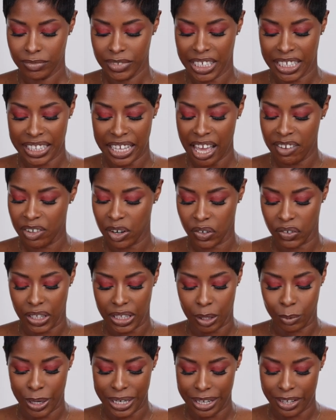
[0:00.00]
Like they have
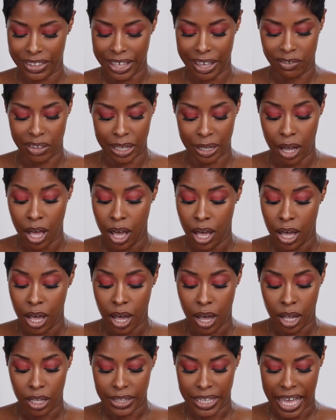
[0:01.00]
everything. Like right now they have like
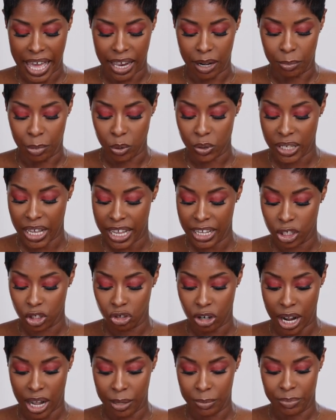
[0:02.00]
they had a Bottega
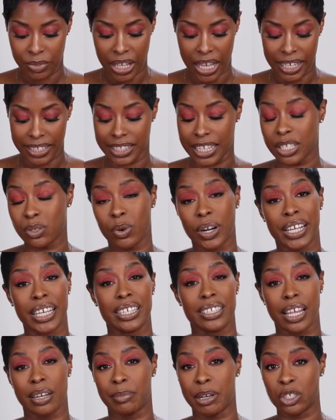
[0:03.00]
drop. That's where I
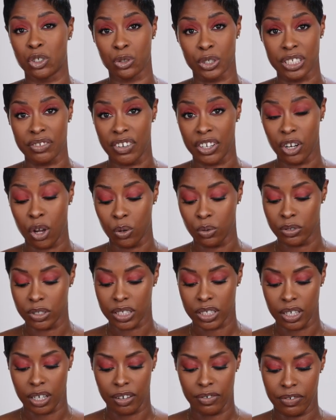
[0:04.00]
get a lot of my Dries Van Noten
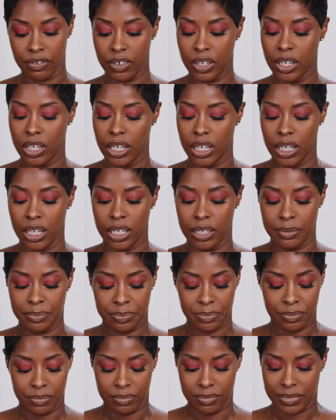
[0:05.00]
stuff.
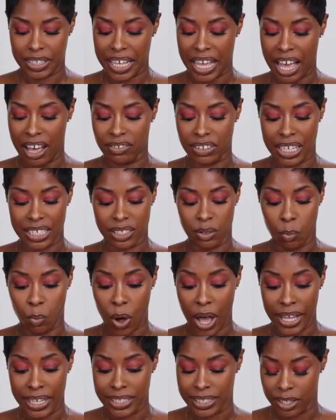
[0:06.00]
They have like some
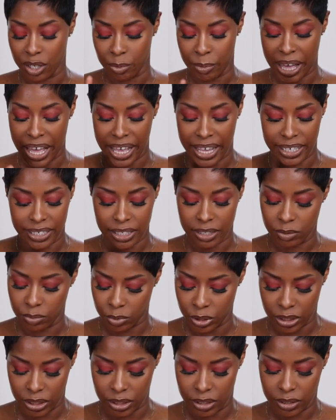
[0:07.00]
YSL bags.
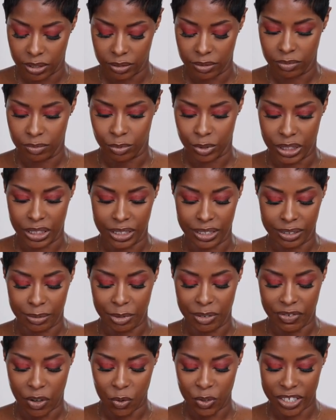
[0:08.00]
Really, really, let
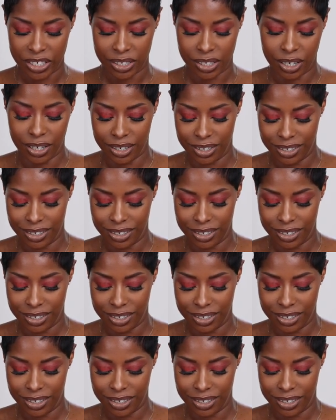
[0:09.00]
me focus.